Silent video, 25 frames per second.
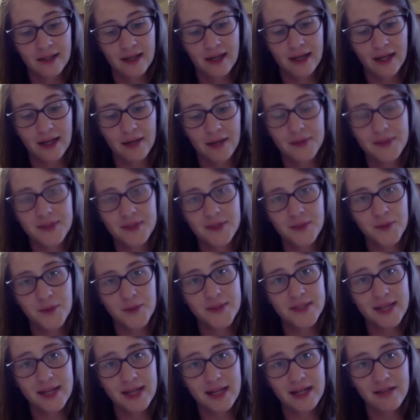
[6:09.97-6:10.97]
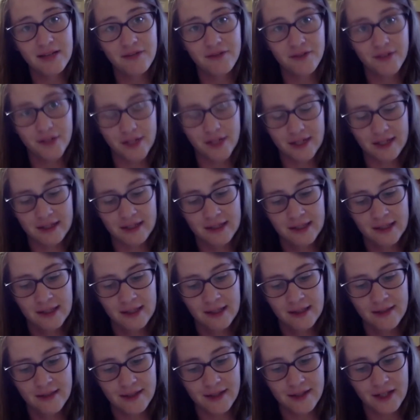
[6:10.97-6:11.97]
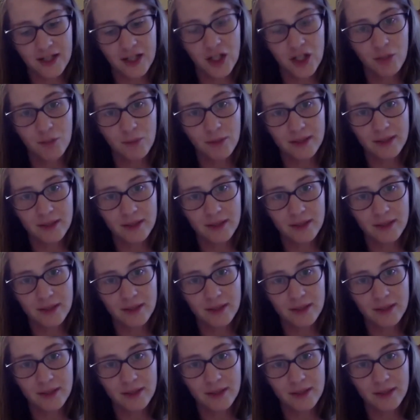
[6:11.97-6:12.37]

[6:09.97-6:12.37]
and I was so scared for her that she